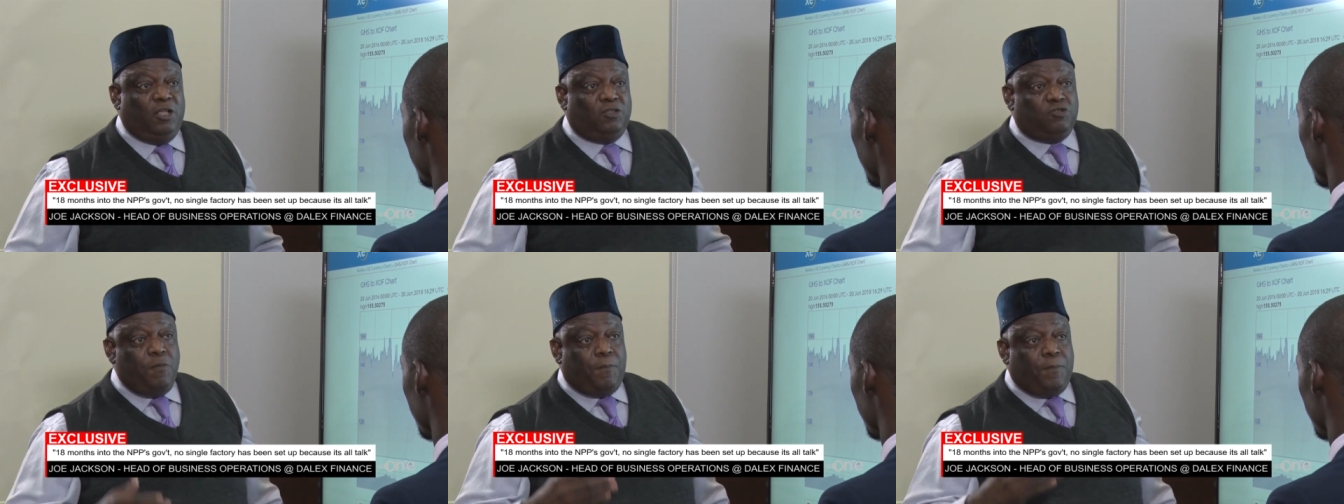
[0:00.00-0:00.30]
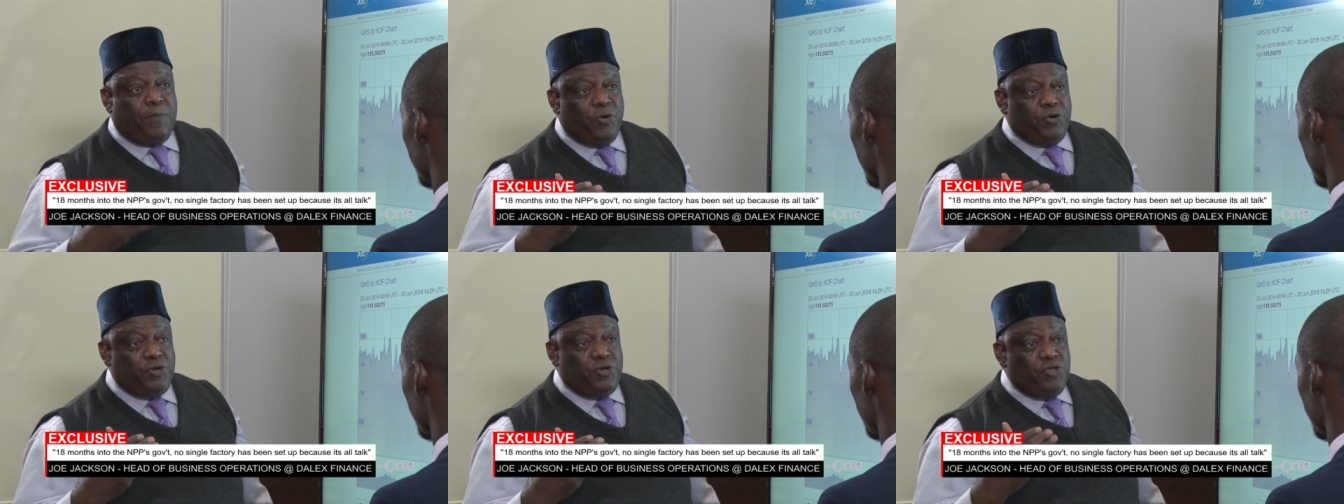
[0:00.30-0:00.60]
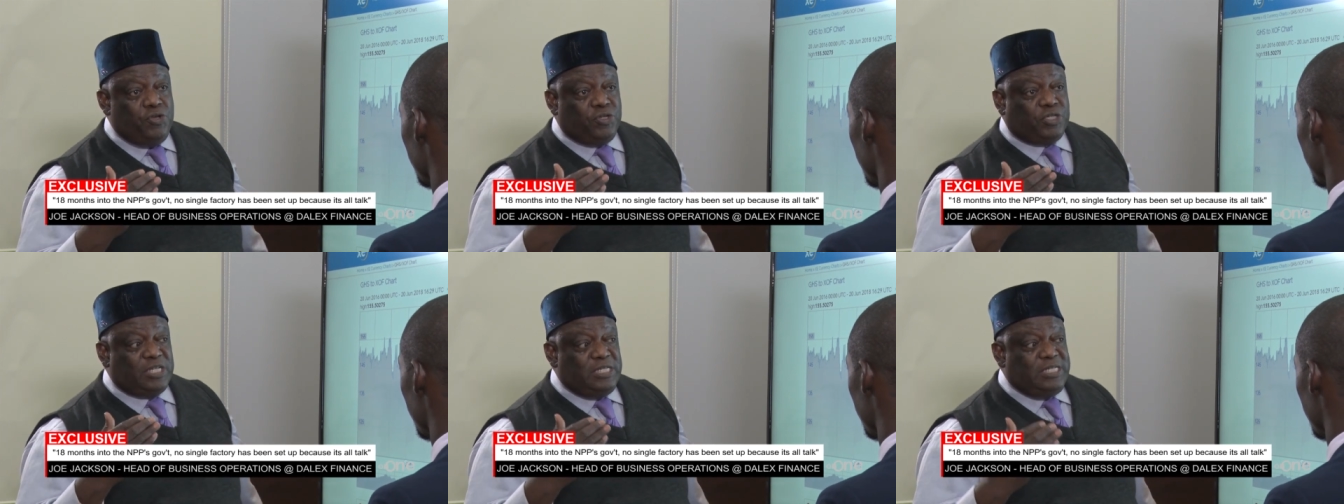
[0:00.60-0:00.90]
to
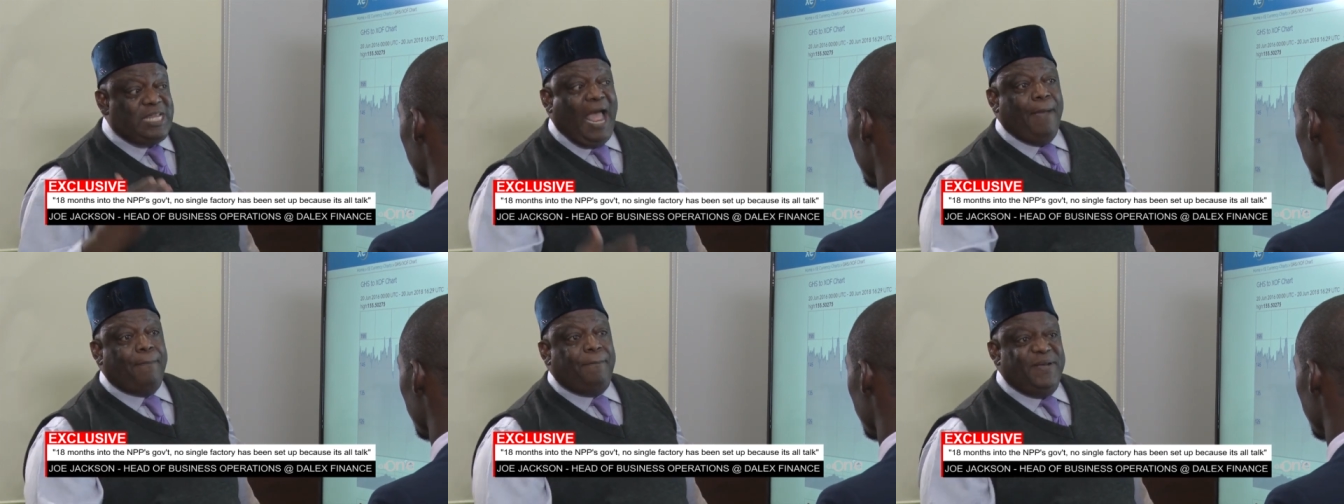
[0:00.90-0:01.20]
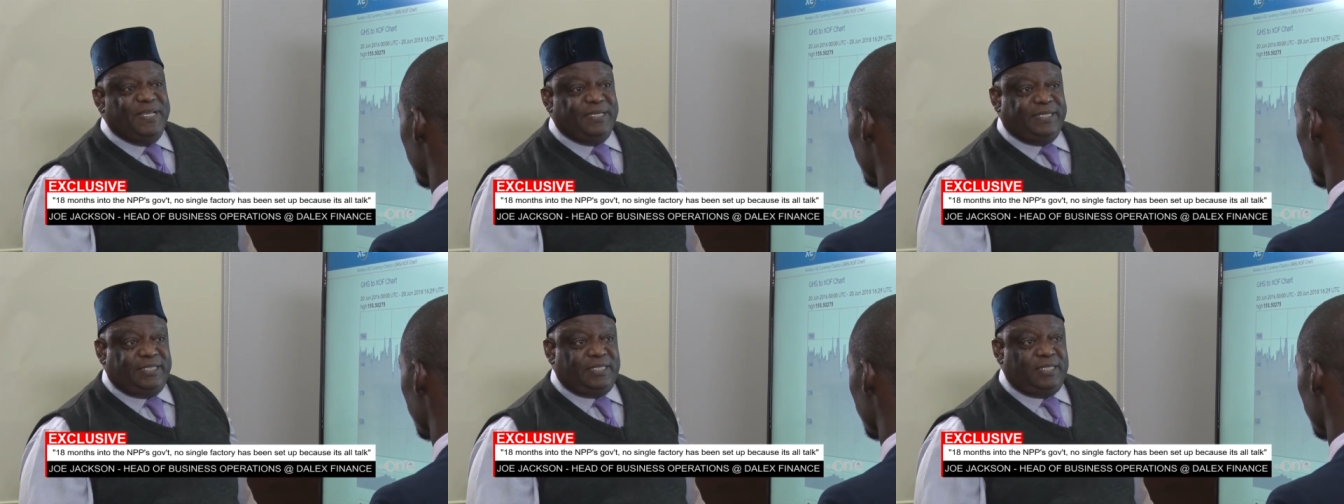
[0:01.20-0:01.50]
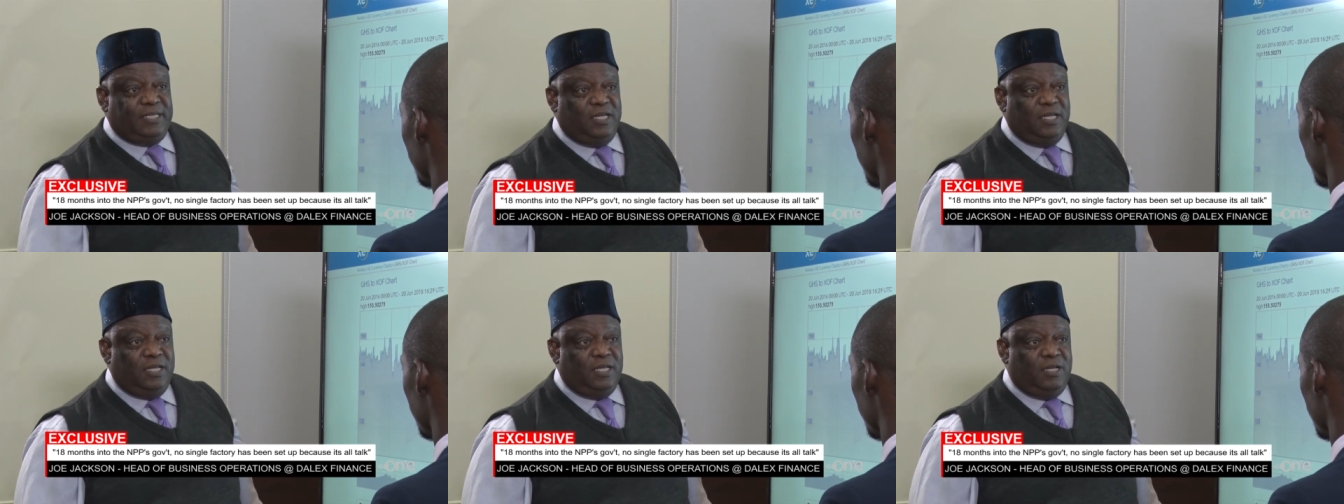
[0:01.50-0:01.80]
produce
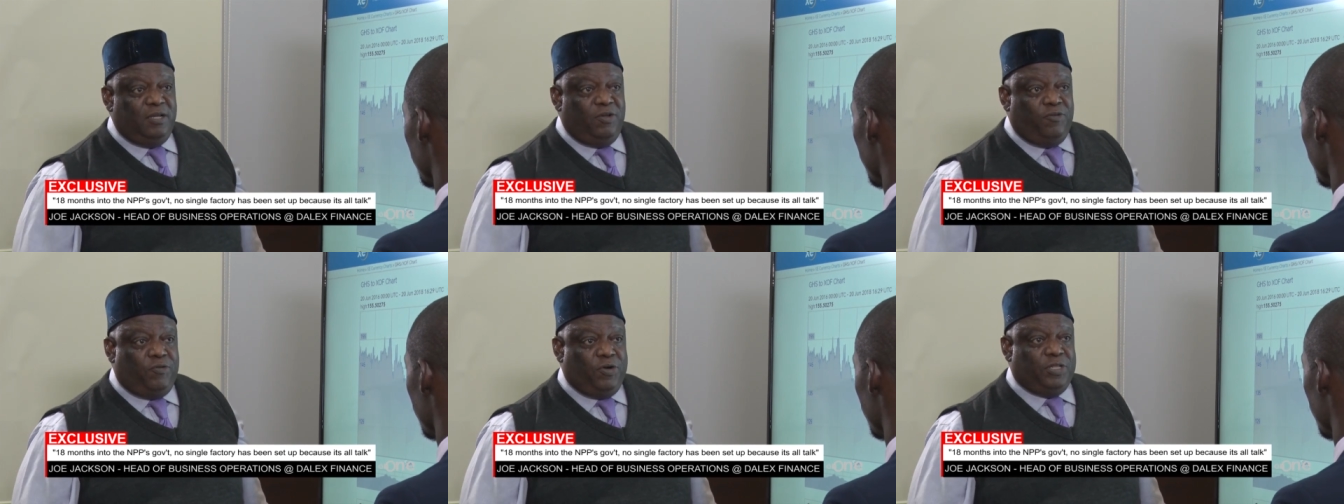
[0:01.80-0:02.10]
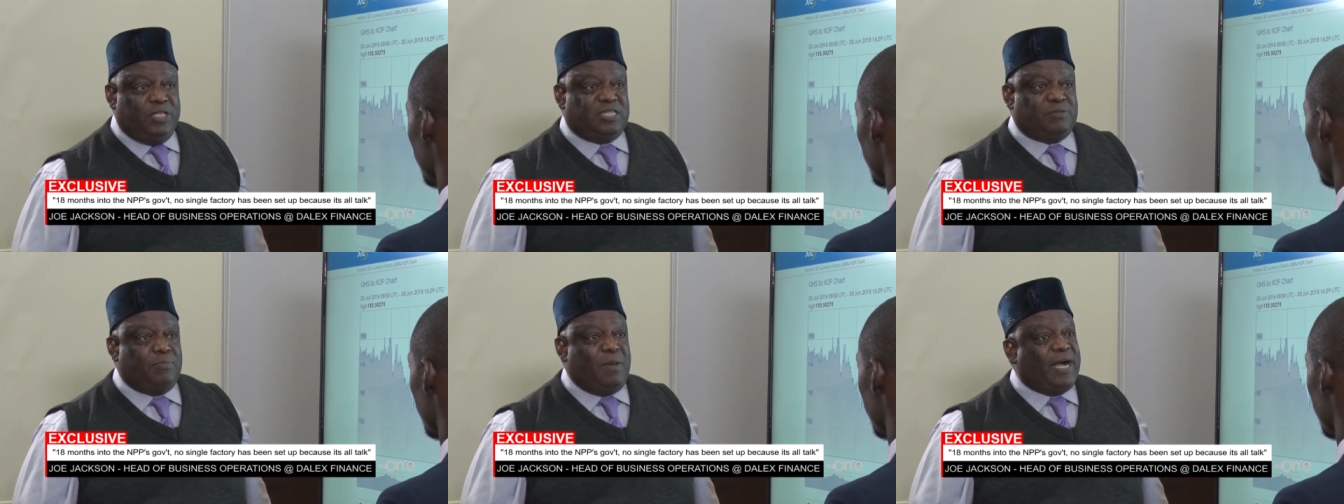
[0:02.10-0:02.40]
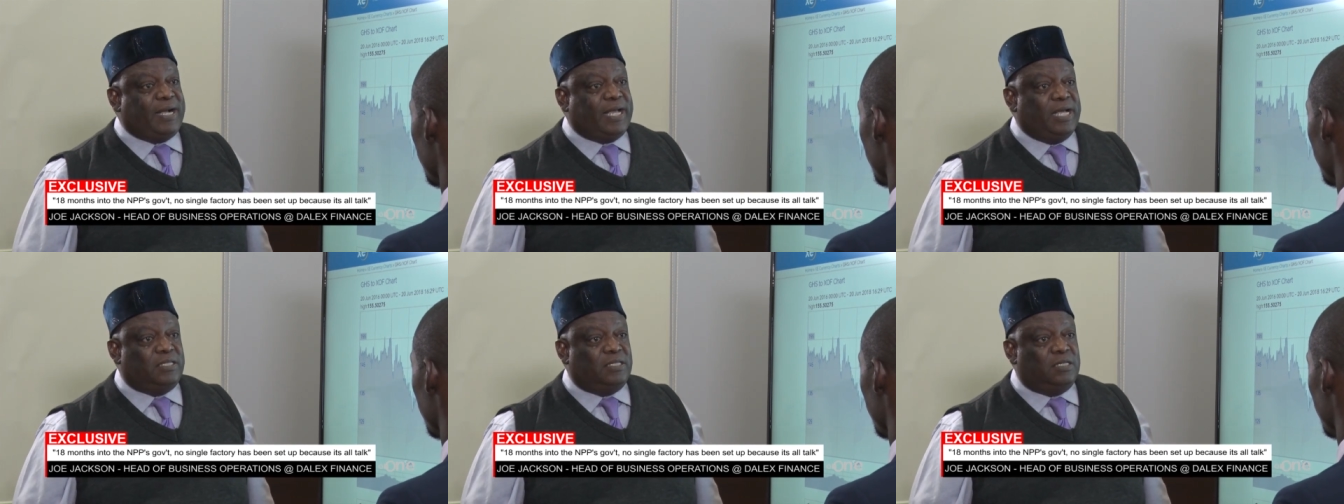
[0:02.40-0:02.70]
diapers for this
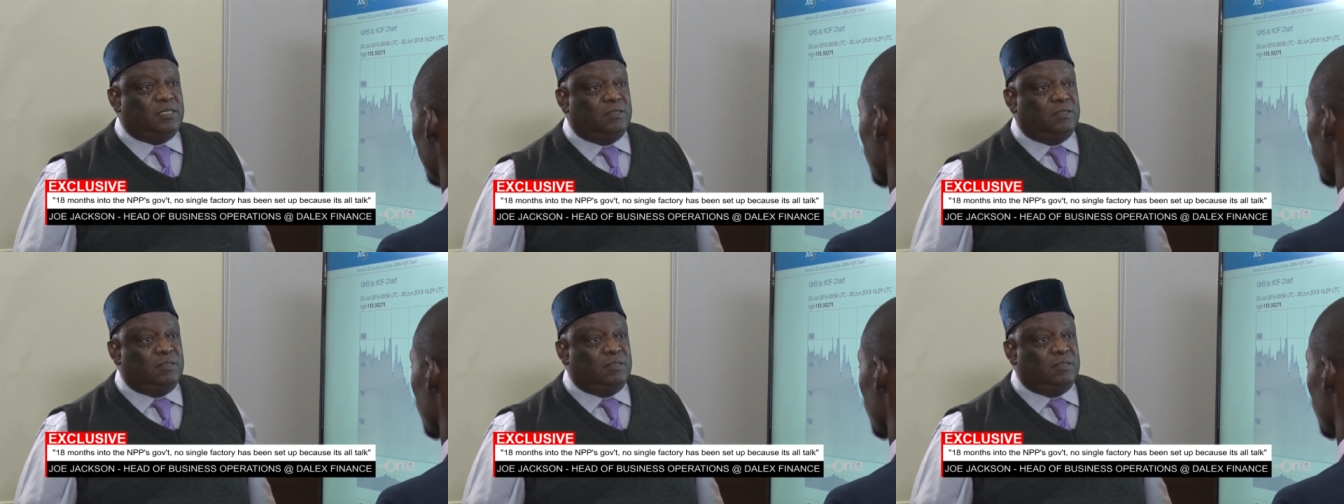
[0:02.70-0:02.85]
market.